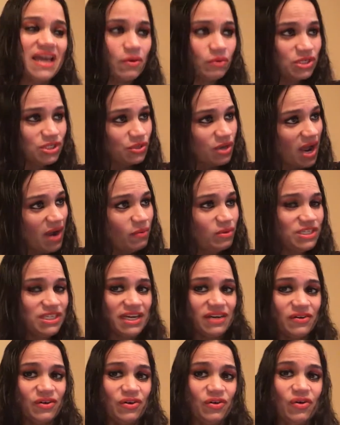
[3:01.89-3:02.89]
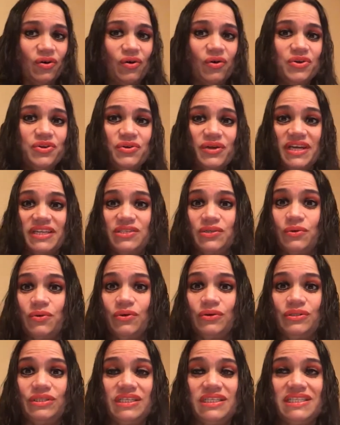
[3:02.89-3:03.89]
I wish I could go. You get to go
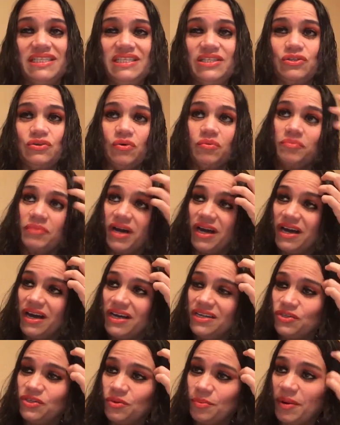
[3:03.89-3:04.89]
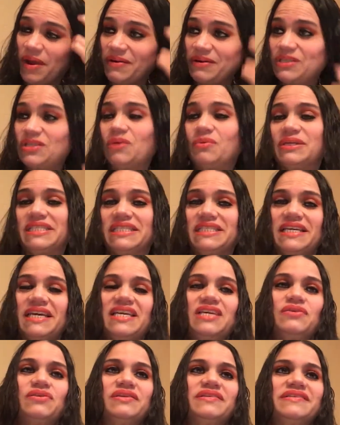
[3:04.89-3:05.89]
to Disney so much. Your parents always
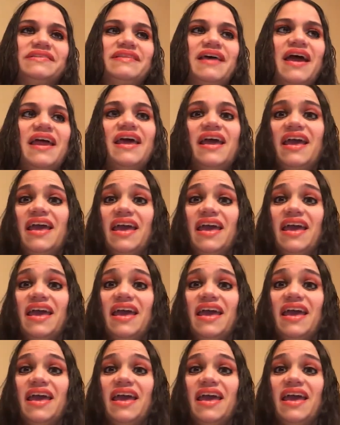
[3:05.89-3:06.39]
take you, this and that.